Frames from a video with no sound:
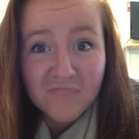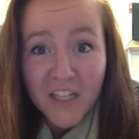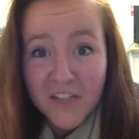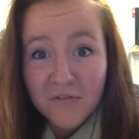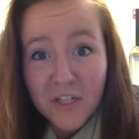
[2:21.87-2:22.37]

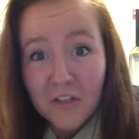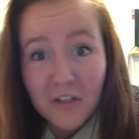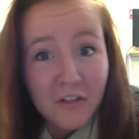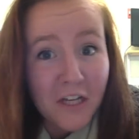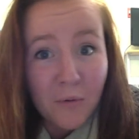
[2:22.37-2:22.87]
That's what it
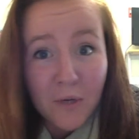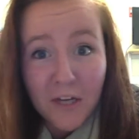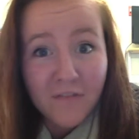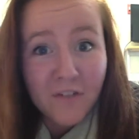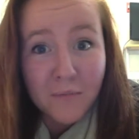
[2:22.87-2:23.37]
looked like when
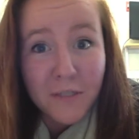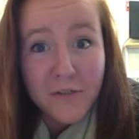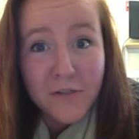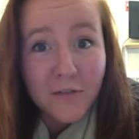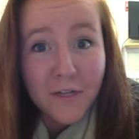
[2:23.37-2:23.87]
I filmed
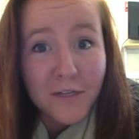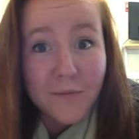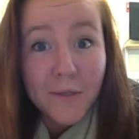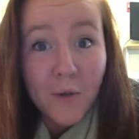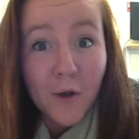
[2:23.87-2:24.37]
it, so that's
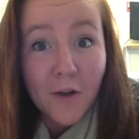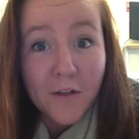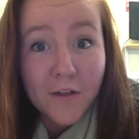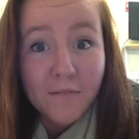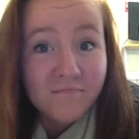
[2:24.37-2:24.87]
what I'm calling it.